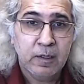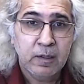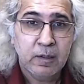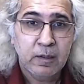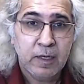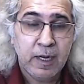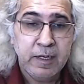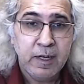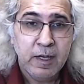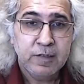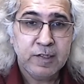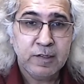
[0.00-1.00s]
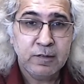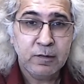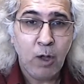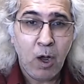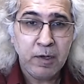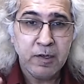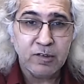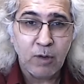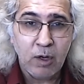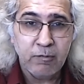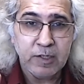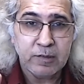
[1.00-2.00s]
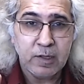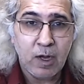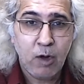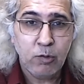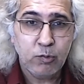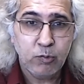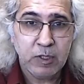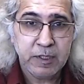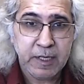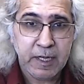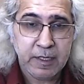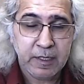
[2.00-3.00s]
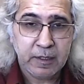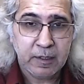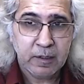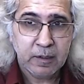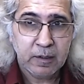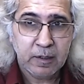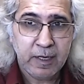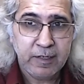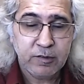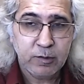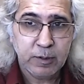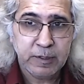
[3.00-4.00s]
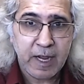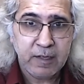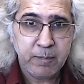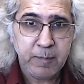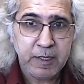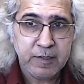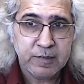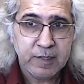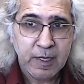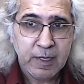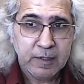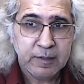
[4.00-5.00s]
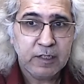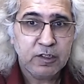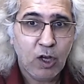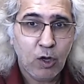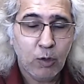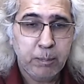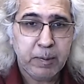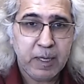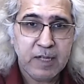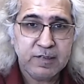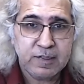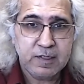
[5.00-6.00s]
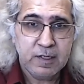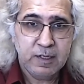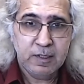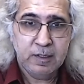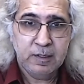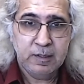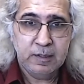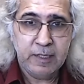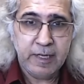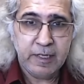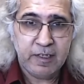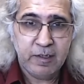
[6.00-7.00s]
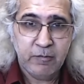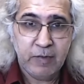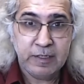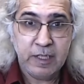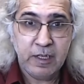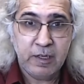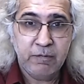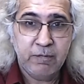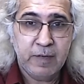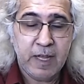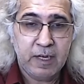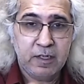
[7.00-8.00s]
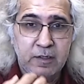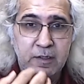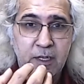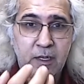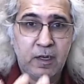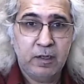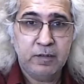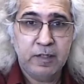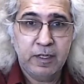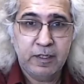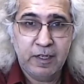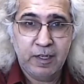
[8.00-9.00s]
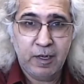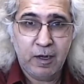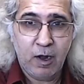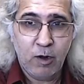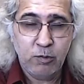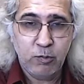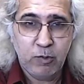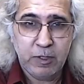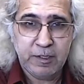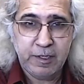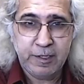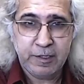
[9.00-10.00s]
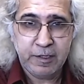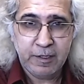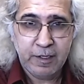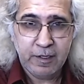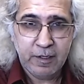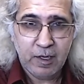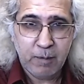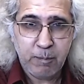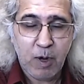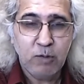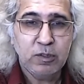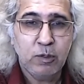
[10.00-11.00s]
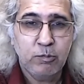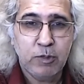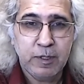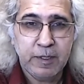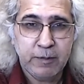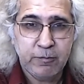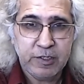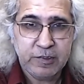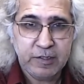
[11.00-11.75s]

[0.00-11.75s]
right? Since thought is always outward tending, right? So that means that the oppressed think when they reflect, they are thinking outwardly about the world in which they